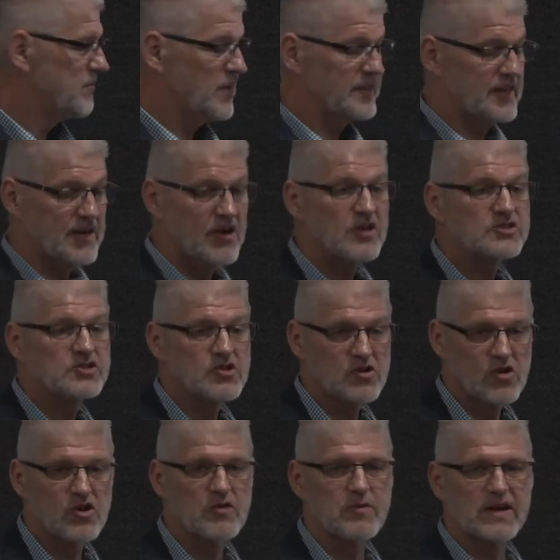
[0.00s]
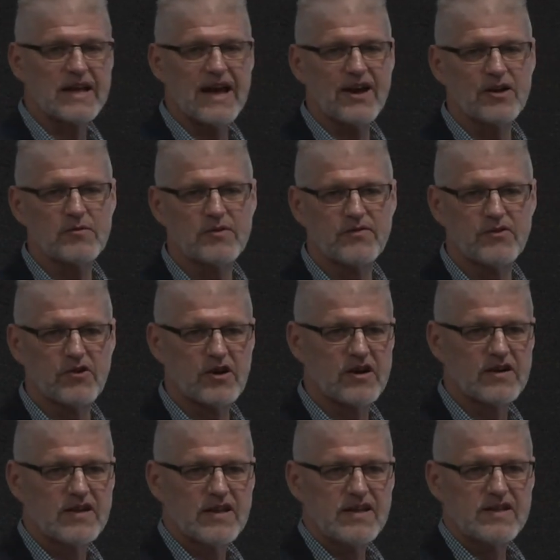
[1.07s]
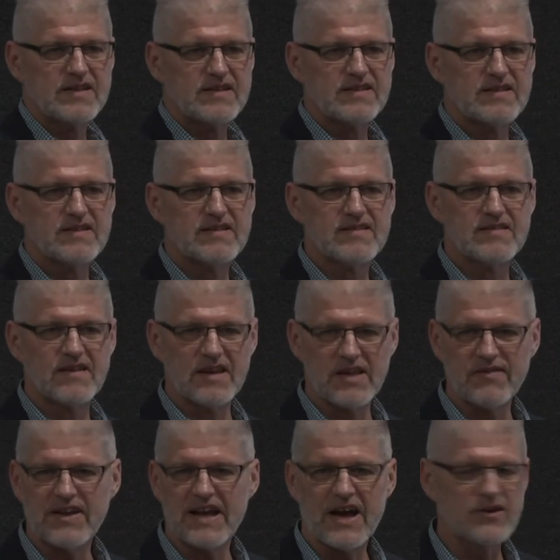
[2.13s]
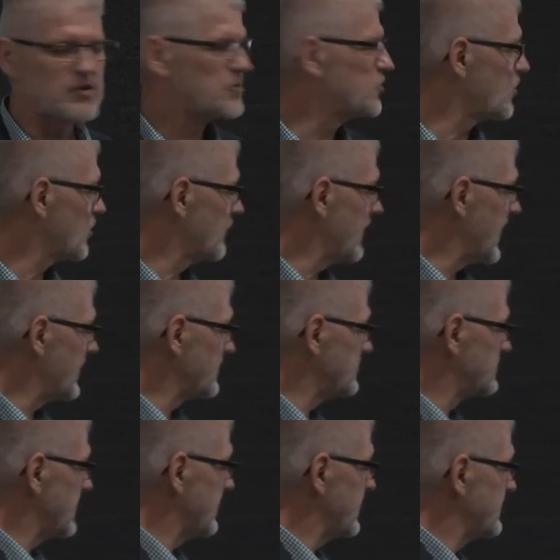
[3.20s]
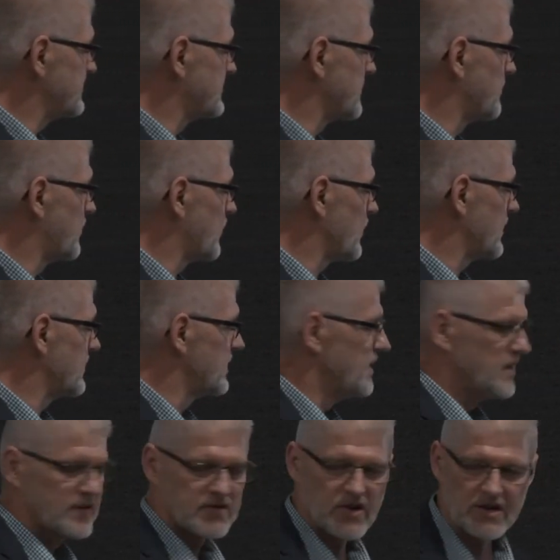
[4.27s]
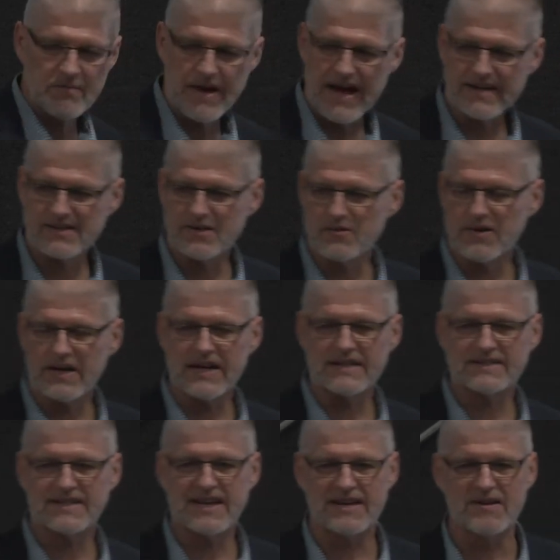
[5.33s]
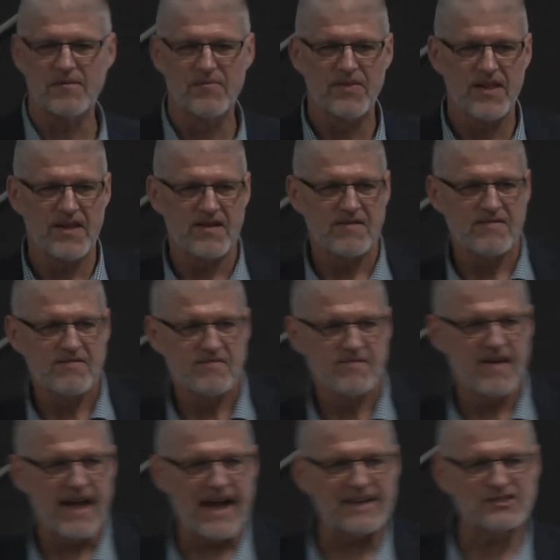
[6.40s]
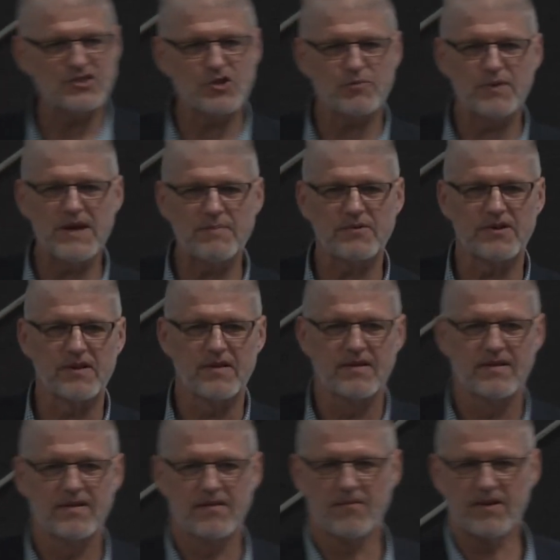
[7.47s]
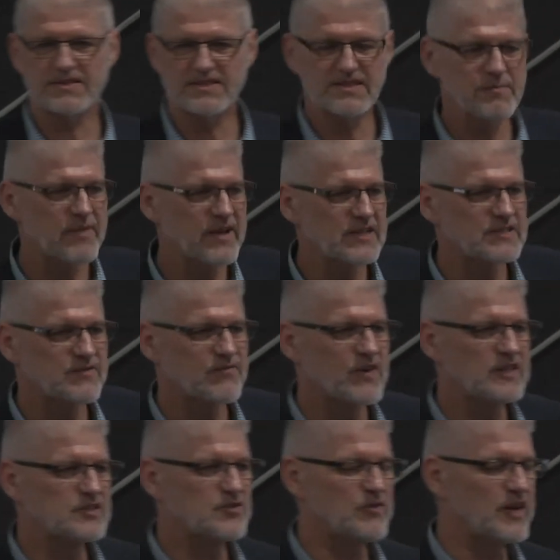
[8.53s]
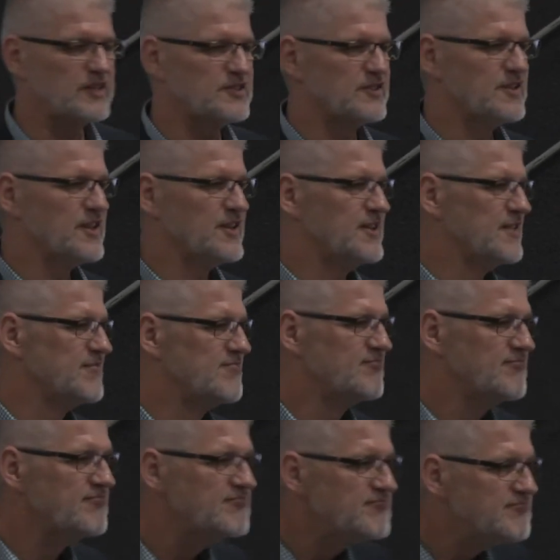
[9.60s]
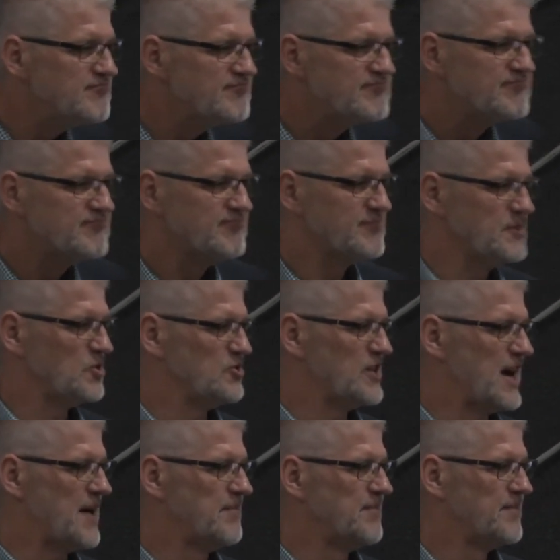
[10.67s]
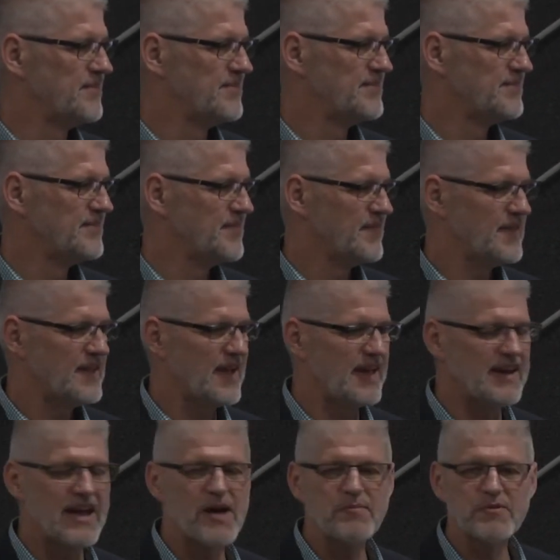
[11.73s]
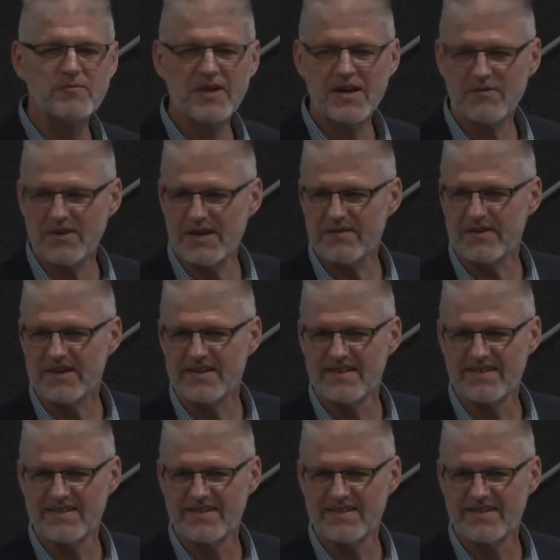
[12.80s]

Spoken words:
But then also hold them accountable for living out your core values, and then support. Going back to what I said, ask your people, what's the biggest frustration in your job? And help them get rid of it.